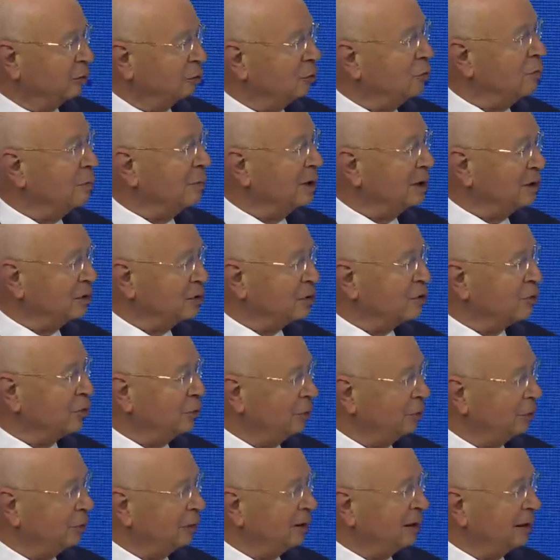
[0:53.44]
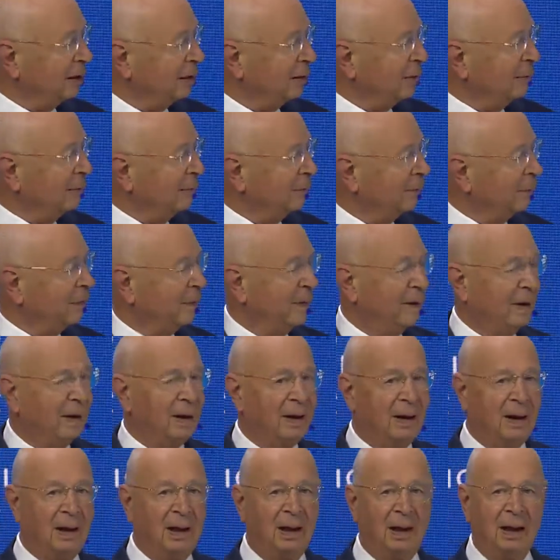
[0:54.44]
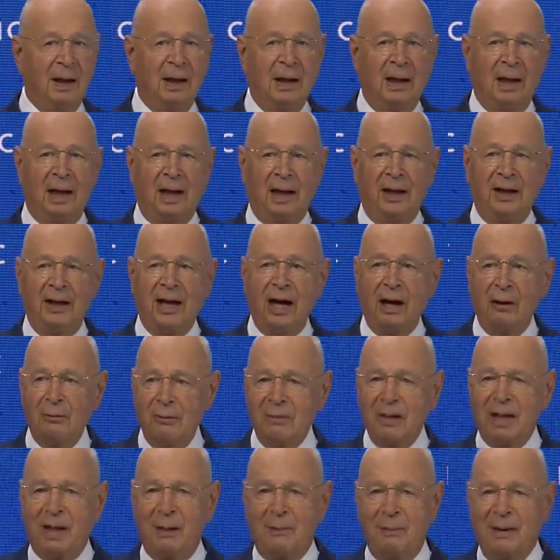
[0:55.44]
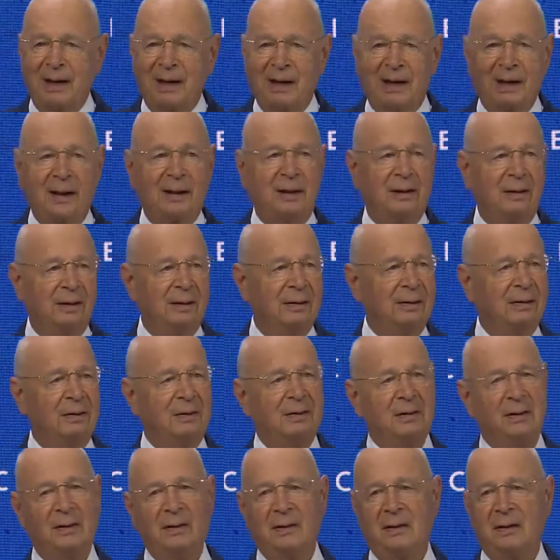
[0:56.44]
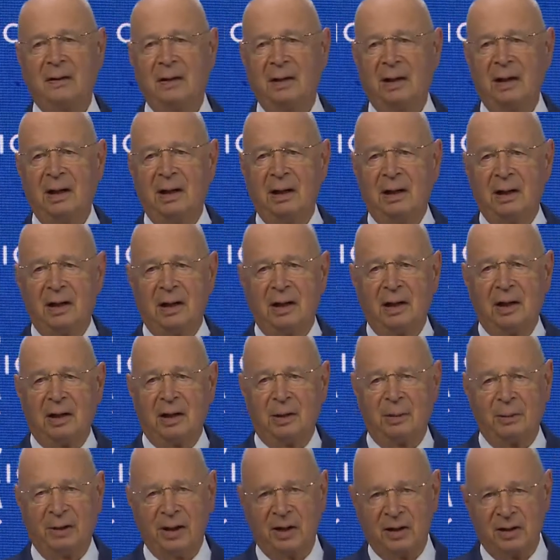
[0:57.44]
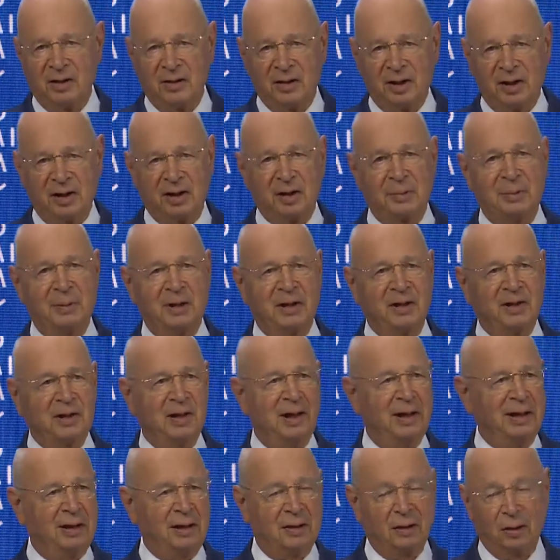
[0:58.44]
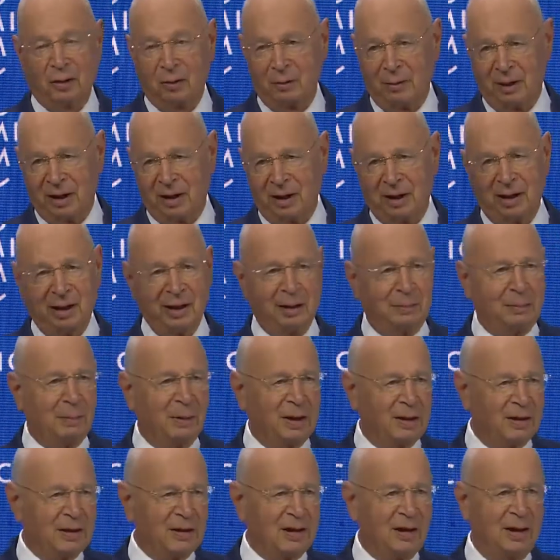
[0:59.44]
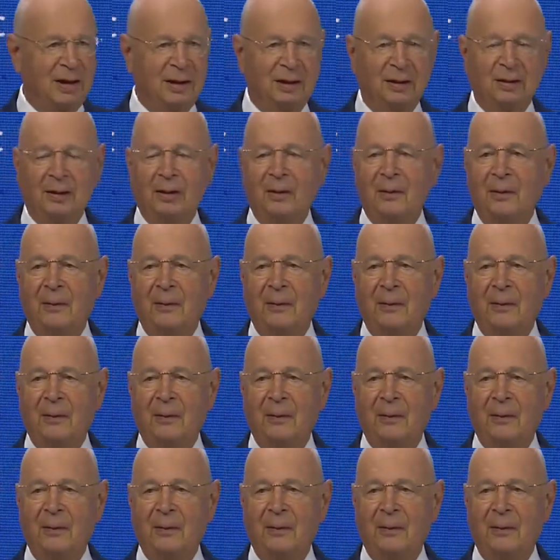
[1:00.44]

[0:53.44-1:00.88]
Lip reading: 2 months earlier. And now we are back, 26 months later, 28 months later.